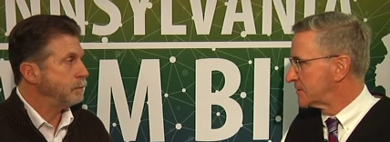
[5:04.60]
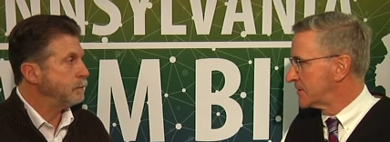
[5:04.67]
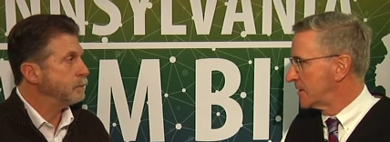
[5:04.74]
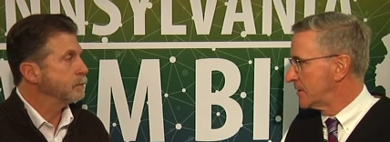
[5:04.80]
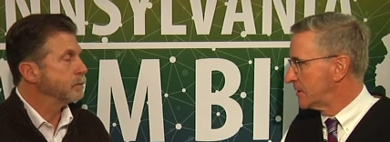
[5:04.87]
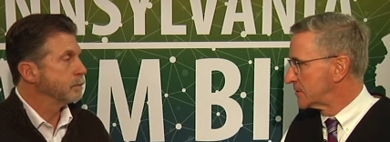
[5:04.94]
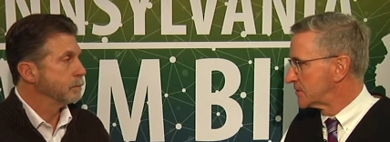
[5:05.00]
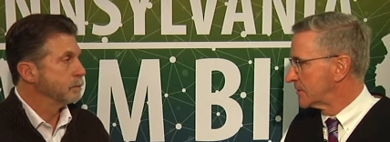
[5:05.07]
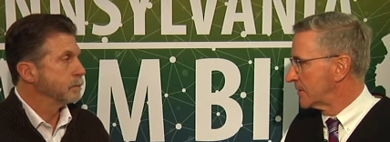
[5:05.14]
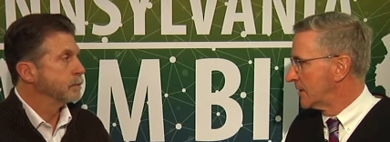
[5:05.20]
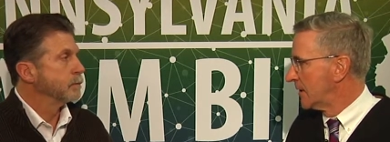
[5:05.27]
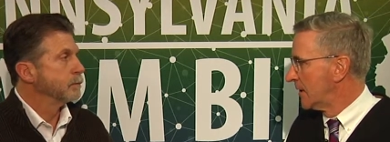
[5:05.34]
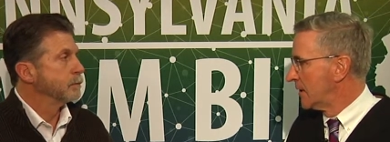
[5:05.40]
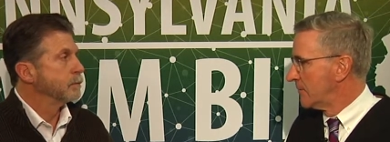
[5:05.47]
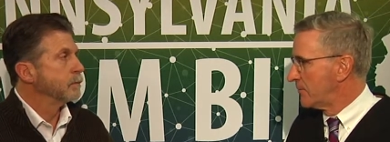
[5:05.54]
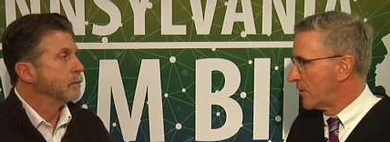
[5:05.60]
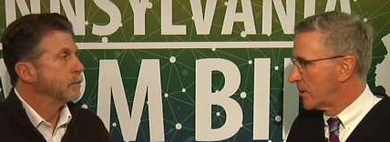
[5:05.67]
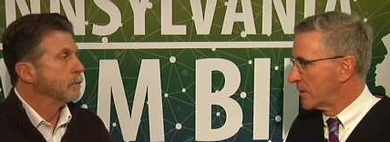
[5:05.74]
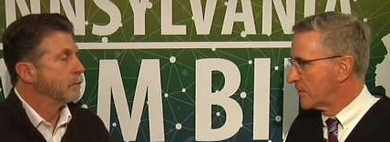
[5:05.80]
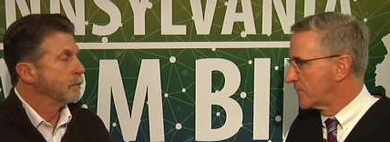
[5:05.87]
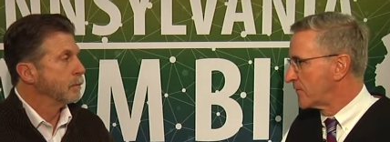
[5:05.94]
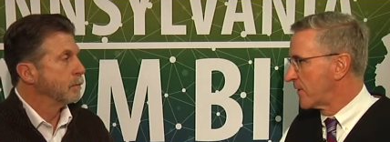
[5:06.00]
Speaker 1: state history, part
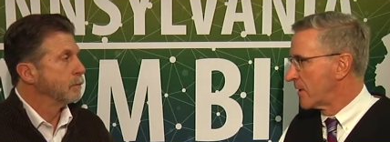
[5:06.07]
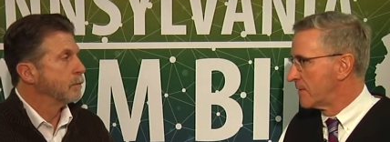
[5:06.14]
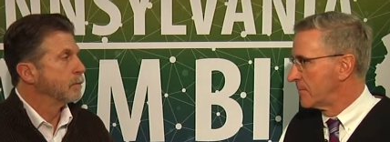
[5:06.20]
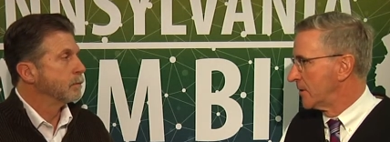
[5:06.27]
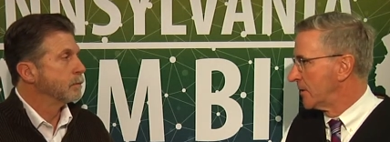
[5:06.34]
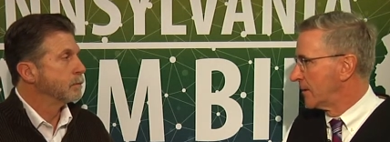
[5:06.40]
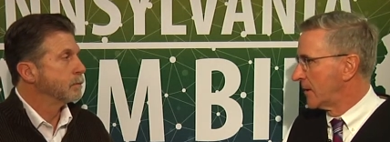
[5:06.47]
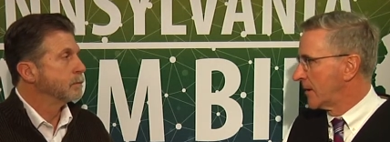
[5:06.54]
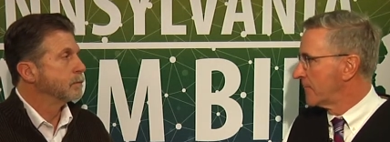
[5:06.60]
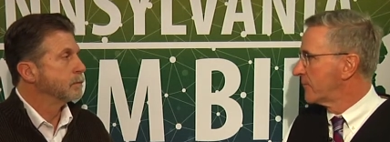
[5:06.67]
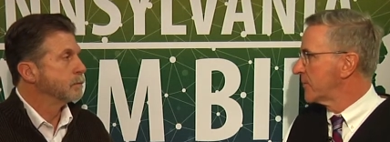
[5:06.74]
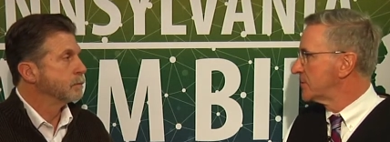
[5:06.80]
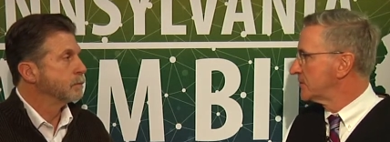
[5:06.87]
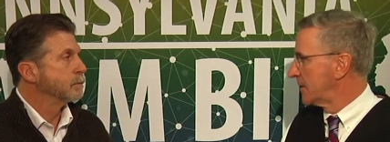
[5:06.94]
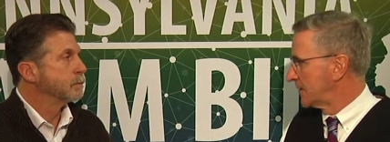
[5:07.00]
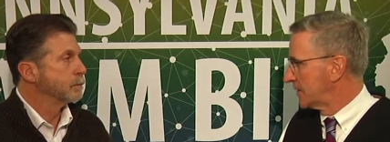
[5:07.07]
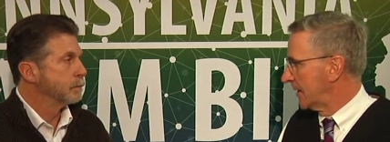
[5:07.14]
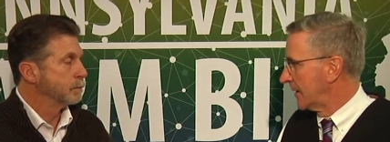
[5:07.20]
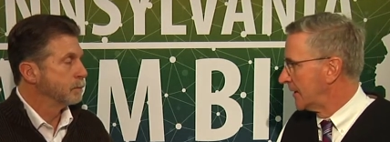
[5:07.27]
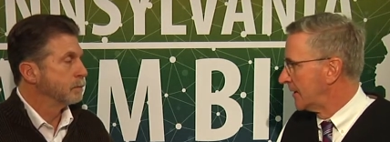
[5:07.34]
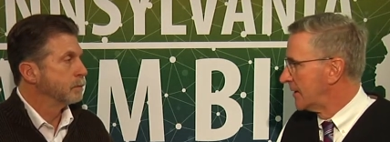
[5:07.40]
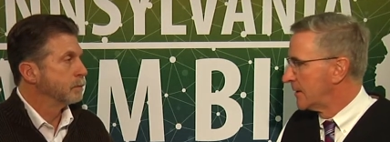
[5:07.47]
of the farm bill, and I appreciate
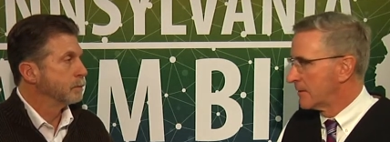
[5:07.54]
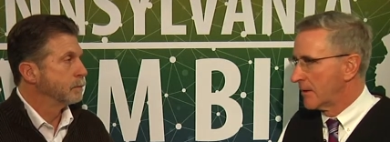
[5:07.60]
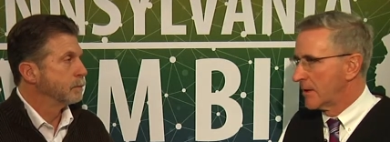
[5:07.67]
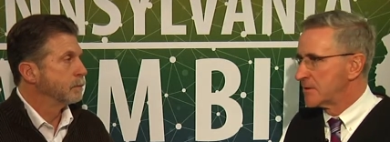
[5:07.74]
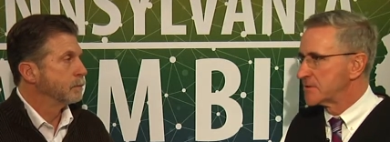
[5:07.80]
that, right?